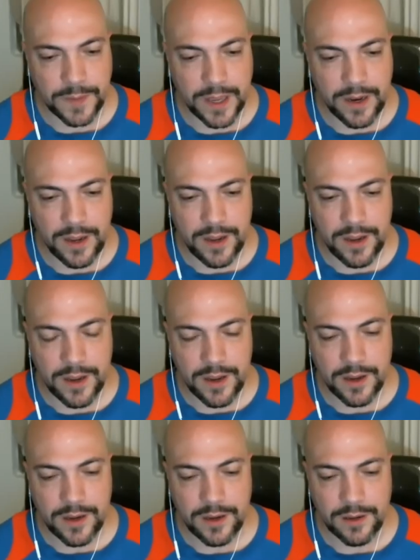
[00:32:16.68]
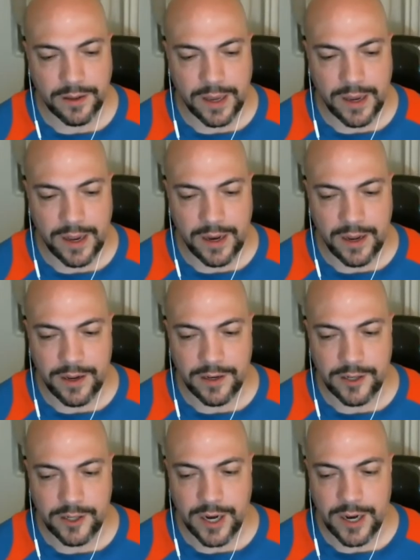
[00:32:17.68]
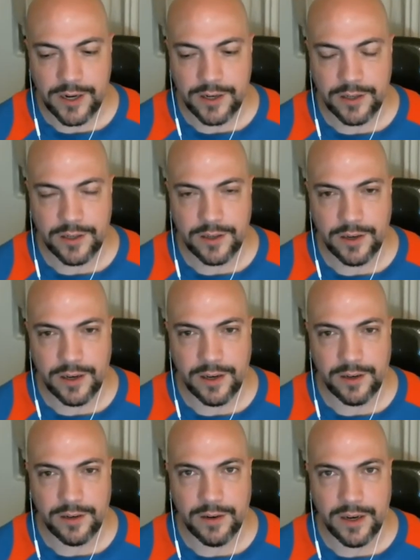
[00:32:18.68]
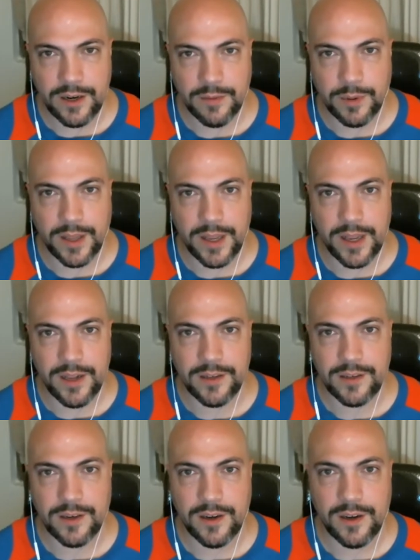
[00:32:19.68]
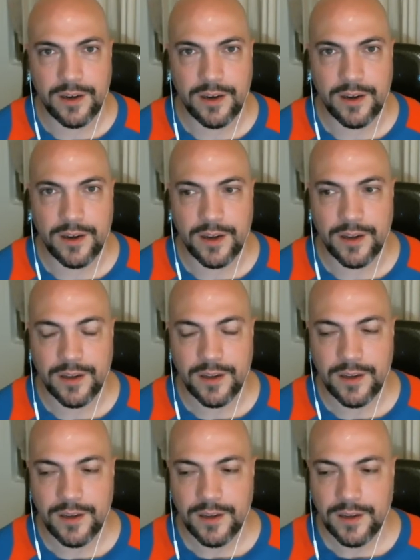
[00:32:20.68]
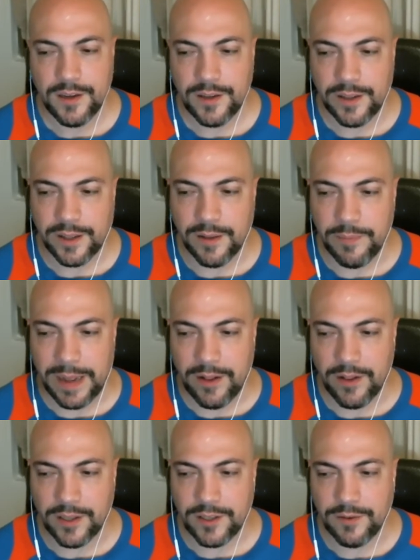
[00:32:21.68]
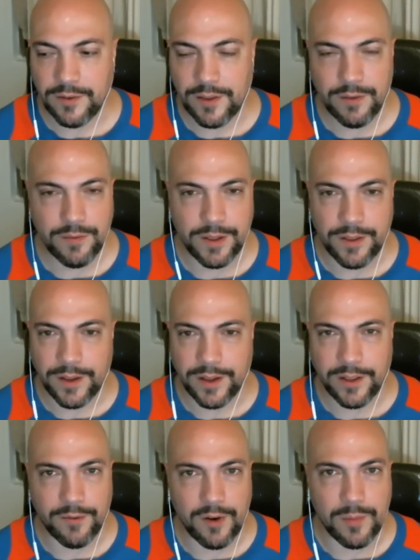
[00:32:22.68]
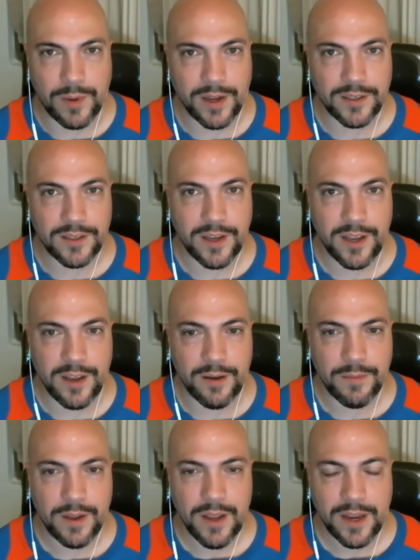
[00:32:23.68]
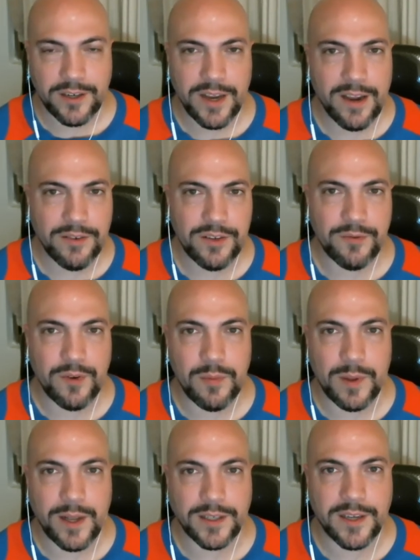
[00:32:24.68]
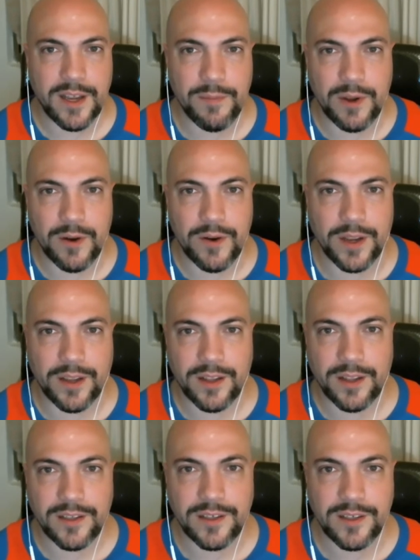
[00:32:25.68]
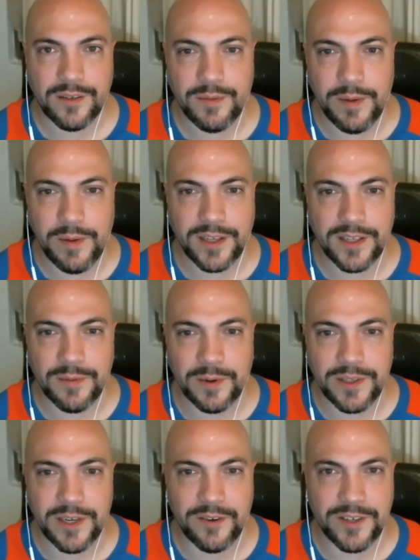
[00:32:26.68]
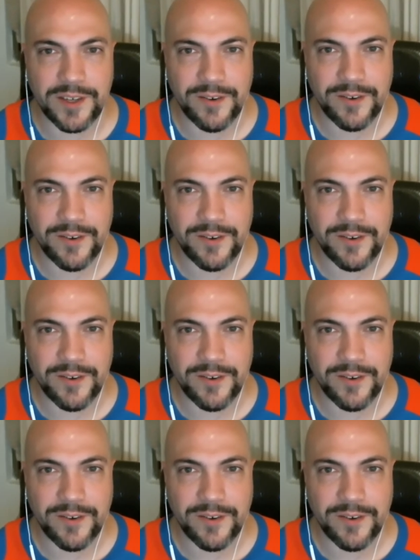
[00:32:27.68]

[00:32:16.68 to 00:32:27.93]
any uh, like any changes in in your plans on uh, like the balance with with like the Roblox game Actually, how's the Roblox game going? That's maybe that's the most. I am